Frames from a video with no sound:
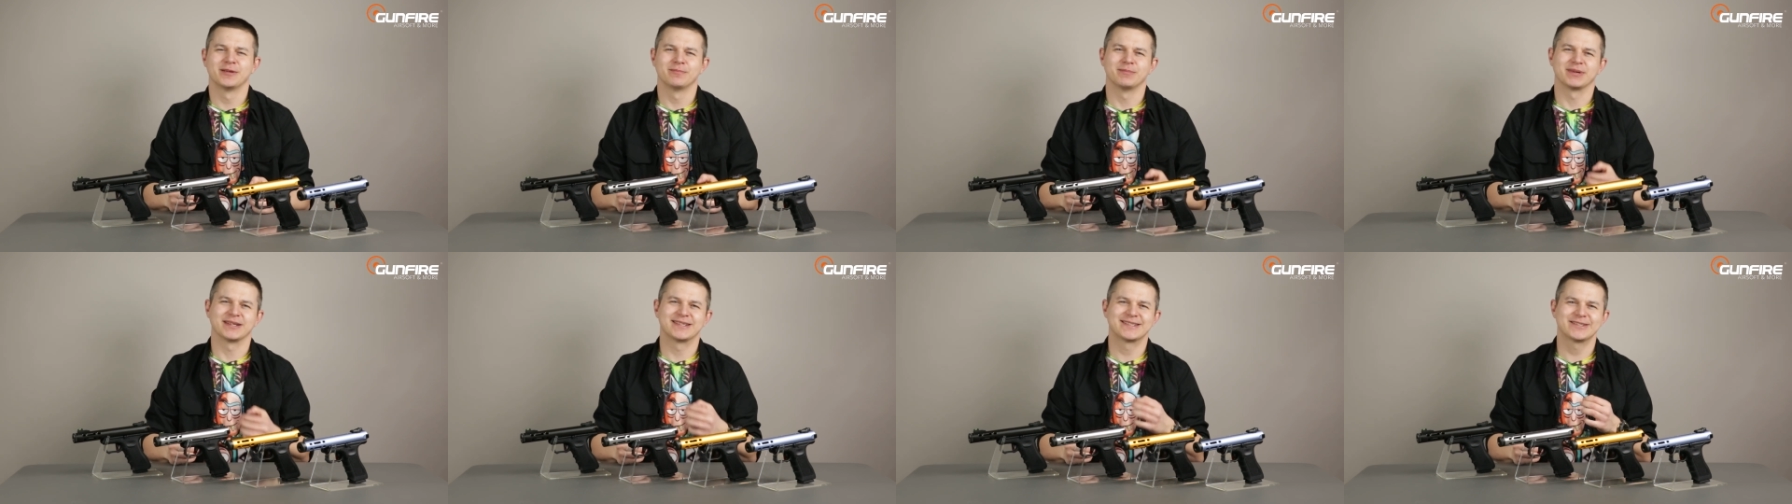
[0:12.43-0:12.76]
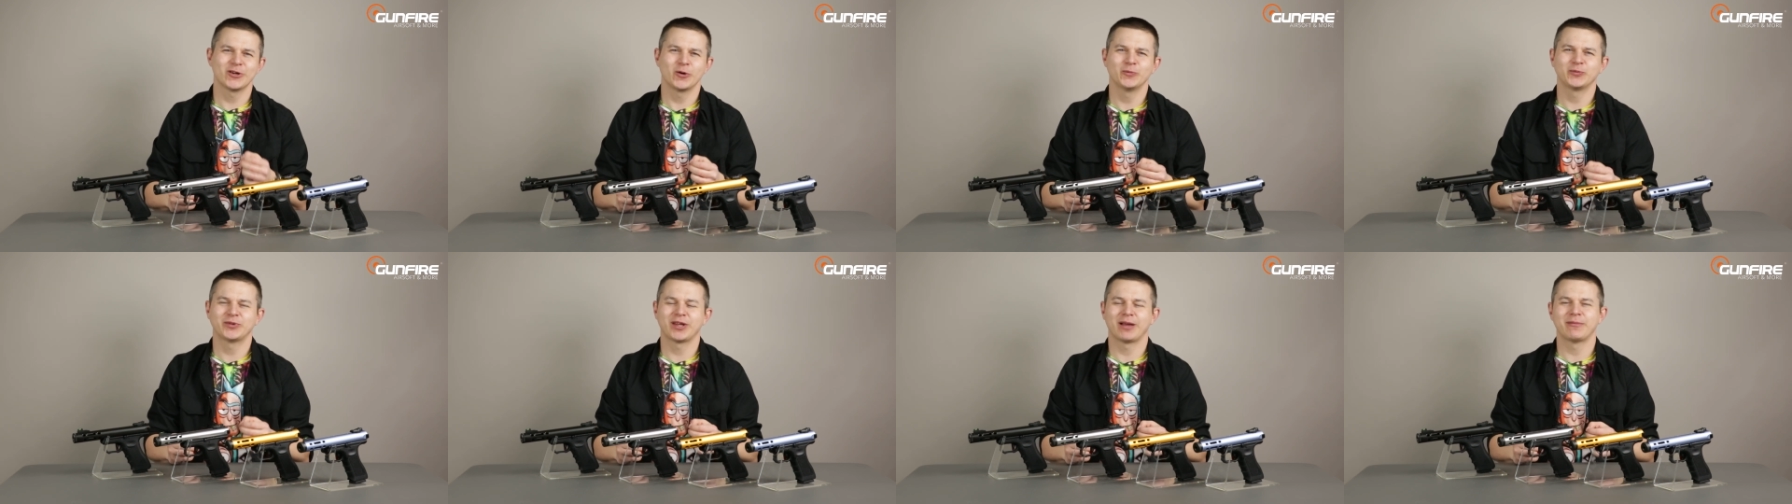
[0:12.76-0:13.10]
but
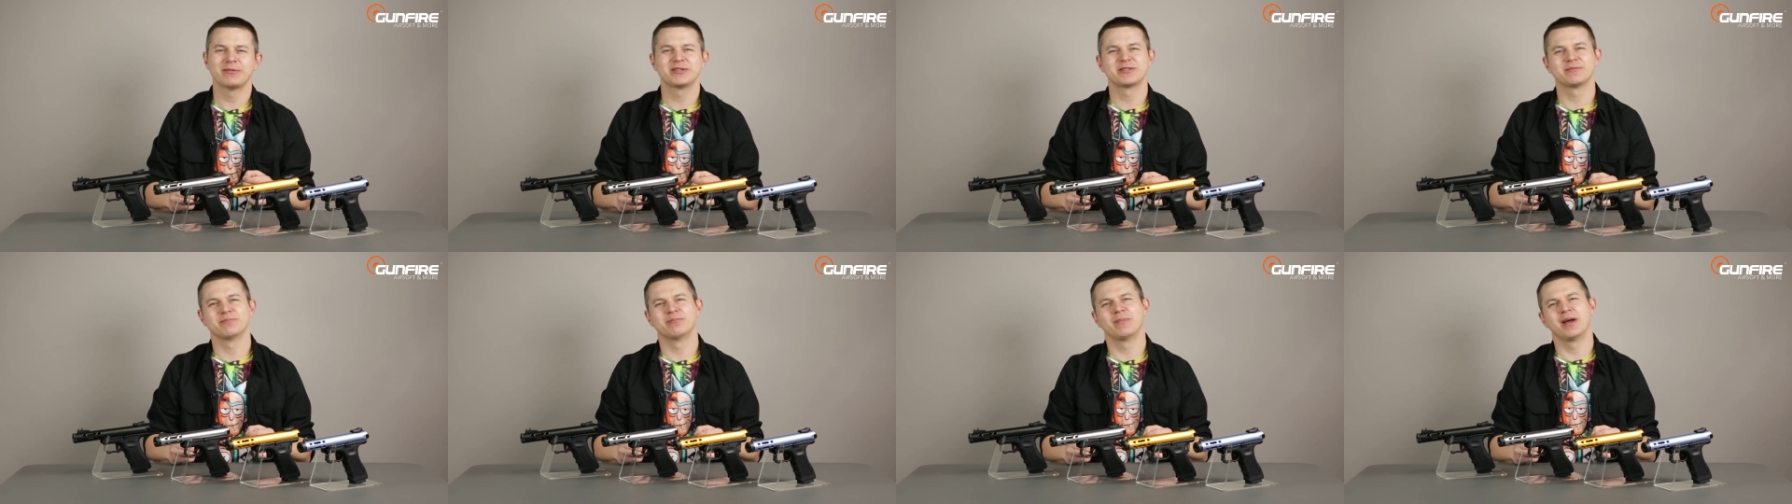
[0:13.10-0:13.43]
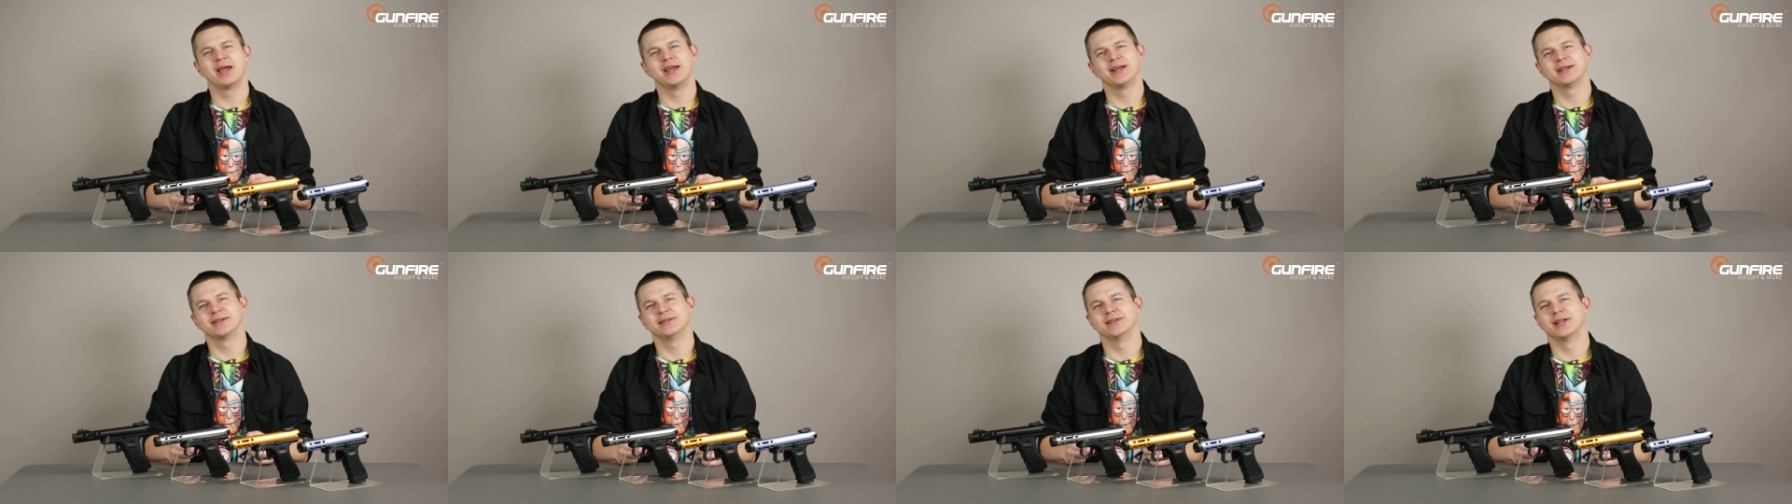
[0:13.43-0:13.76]
sometimes
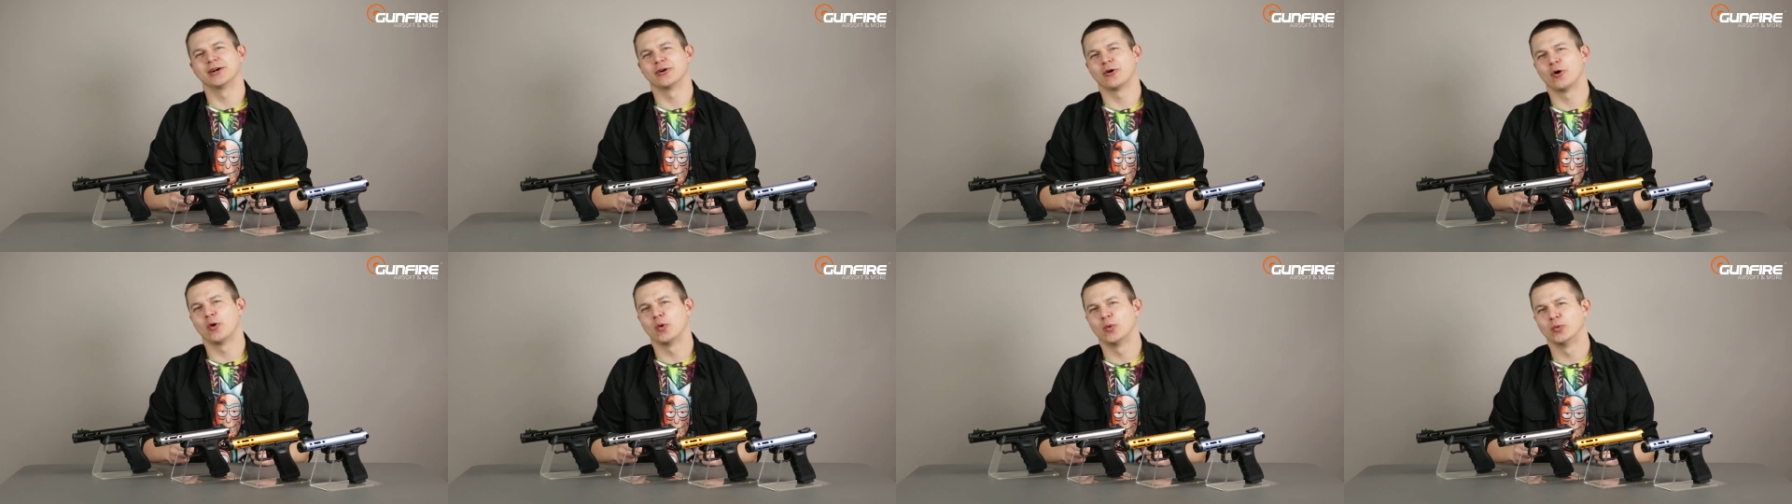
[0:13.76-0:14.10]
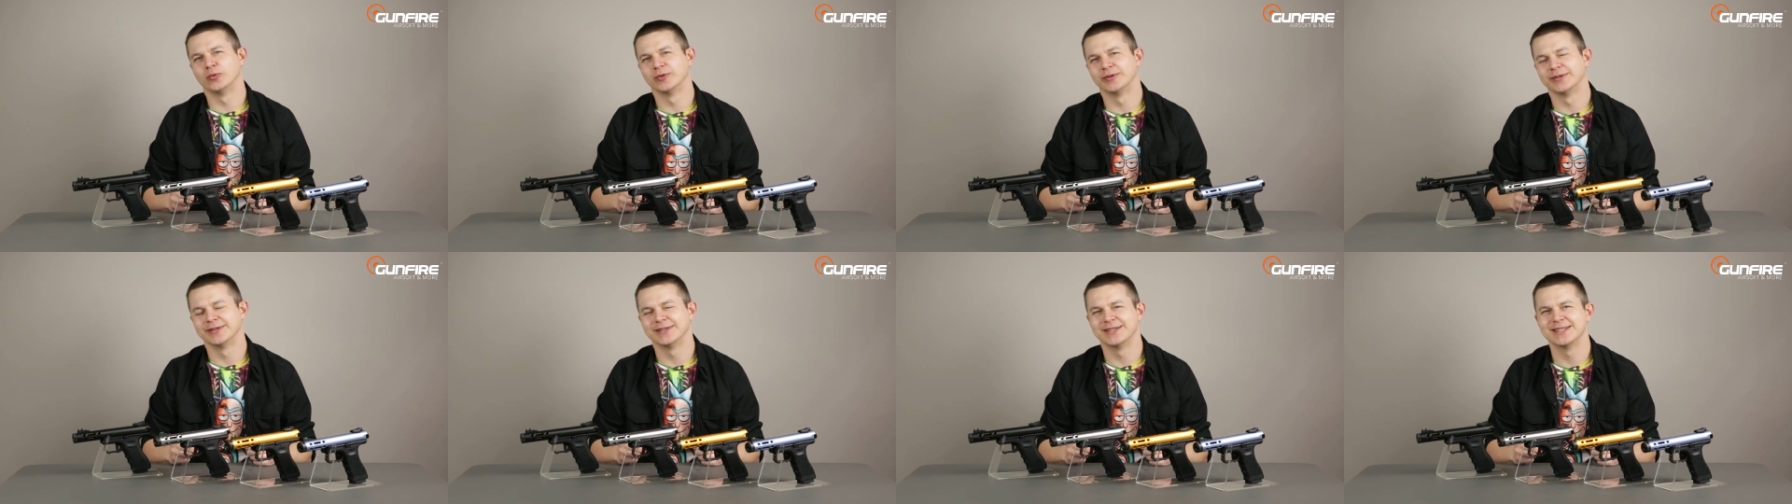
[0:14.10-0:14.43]
make their
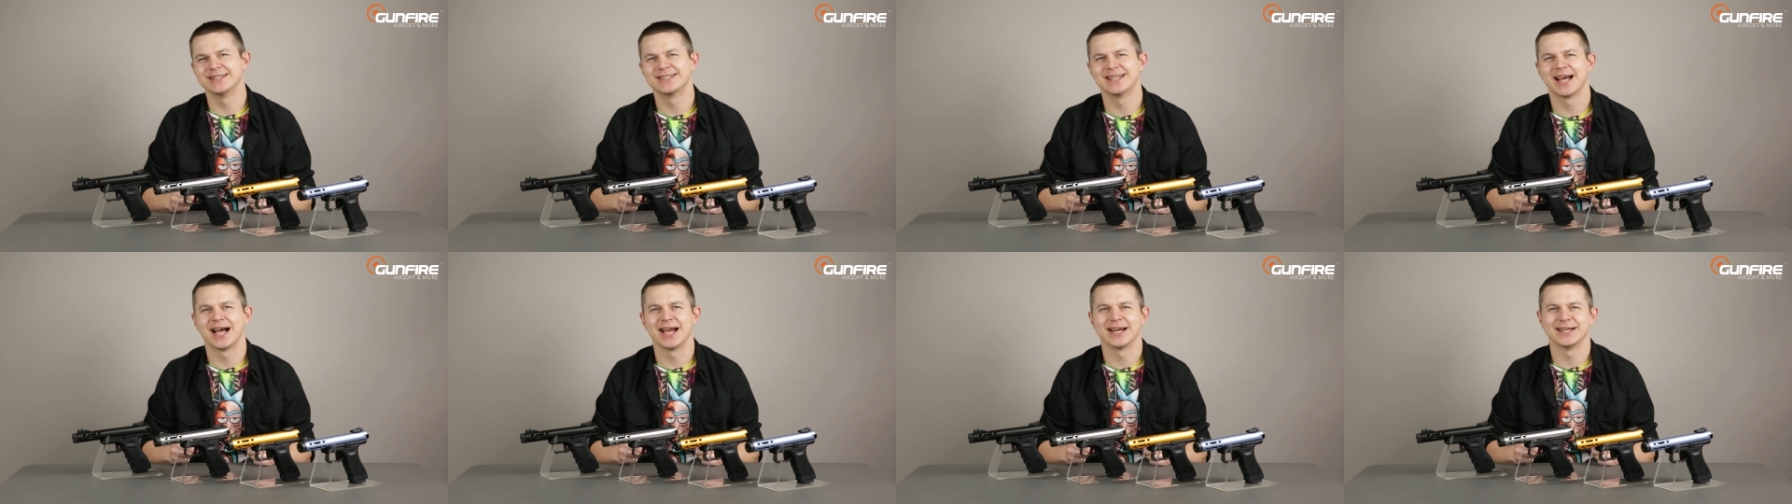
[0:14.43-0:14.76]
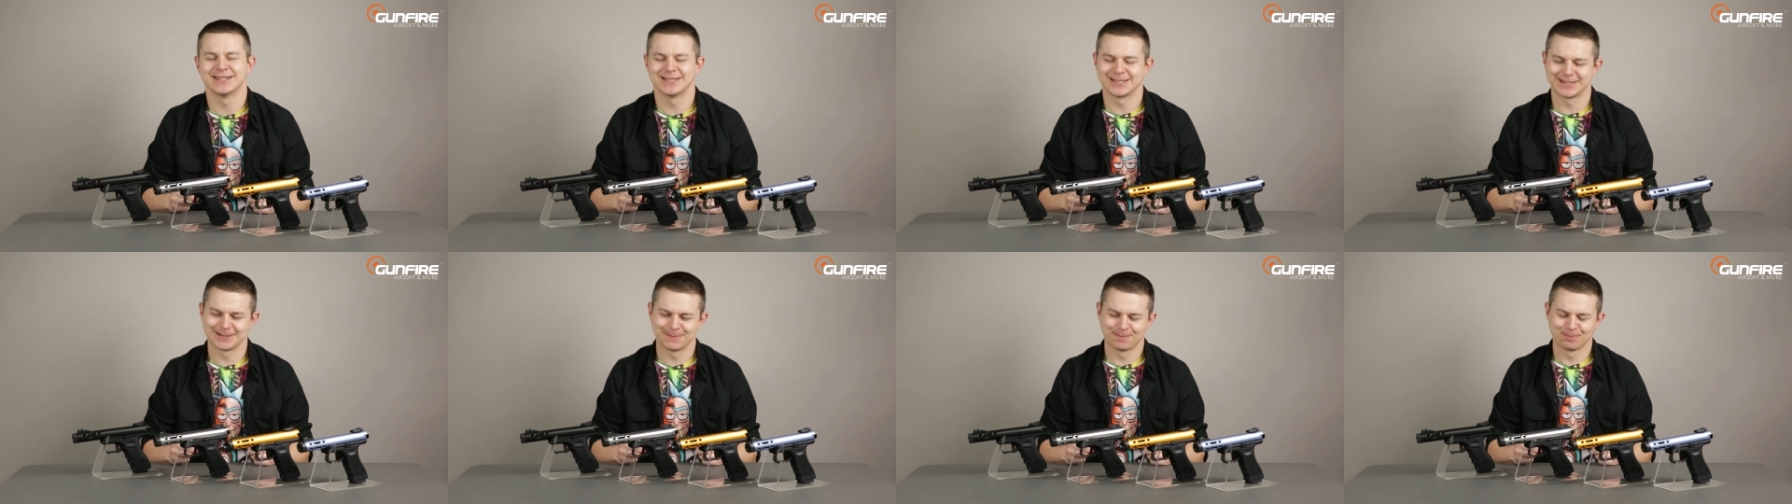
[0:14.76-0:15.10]
own
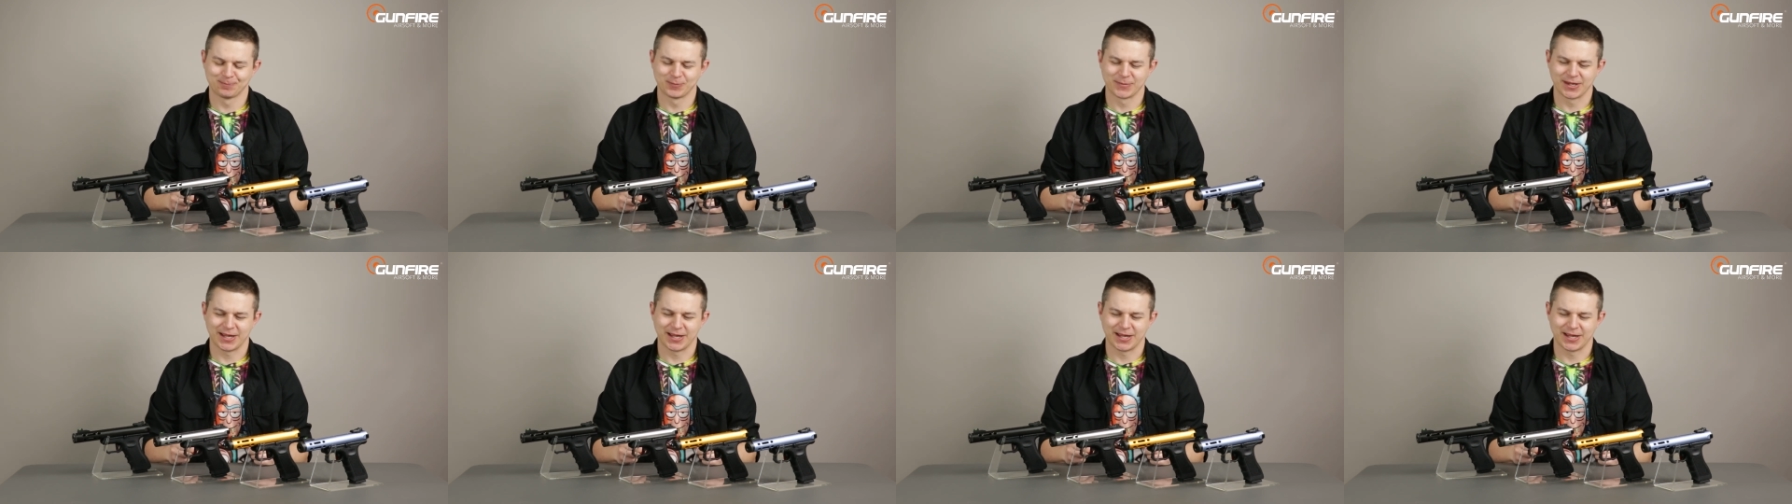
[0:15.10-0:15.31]
designs.